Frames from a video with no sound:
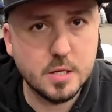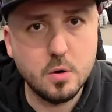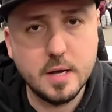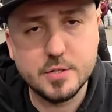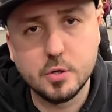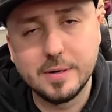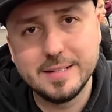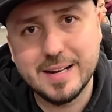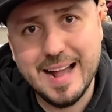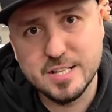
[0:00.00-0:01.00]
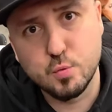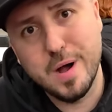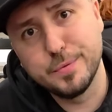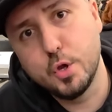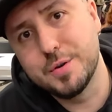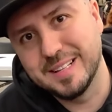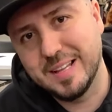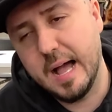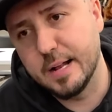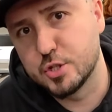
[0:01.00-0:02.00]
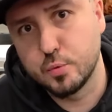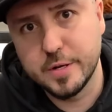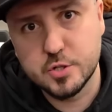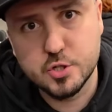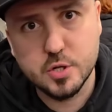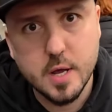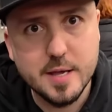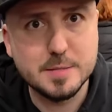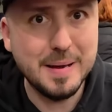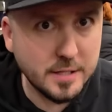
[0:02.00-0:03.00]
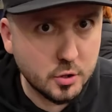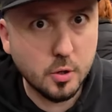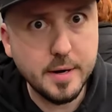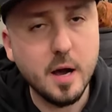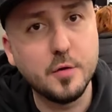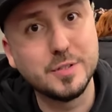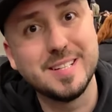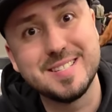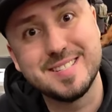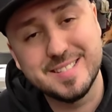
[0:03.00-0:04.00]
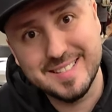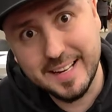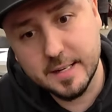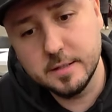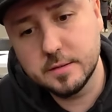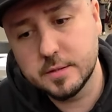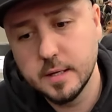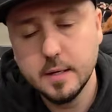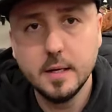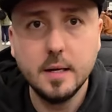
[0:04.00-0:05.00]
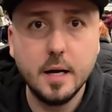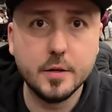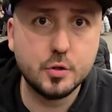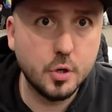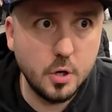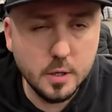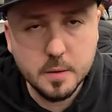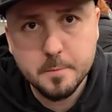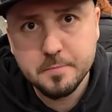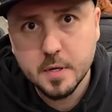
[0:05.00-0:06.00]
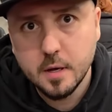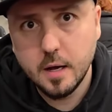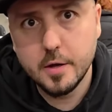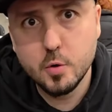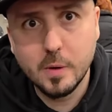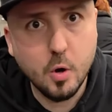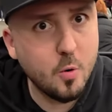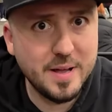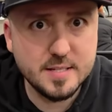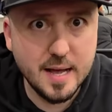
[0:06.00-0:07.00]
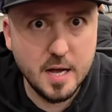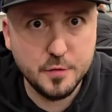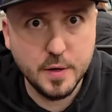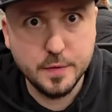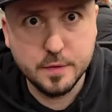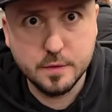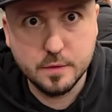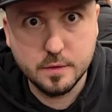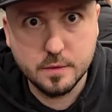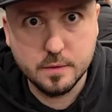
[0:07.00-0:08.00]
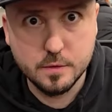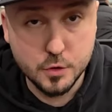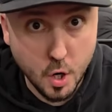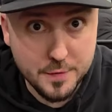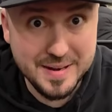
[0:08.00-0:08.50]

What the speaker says: long as your leader has 1 Dawn attached, which is mandatory. After the second turn, you will always have a Dawn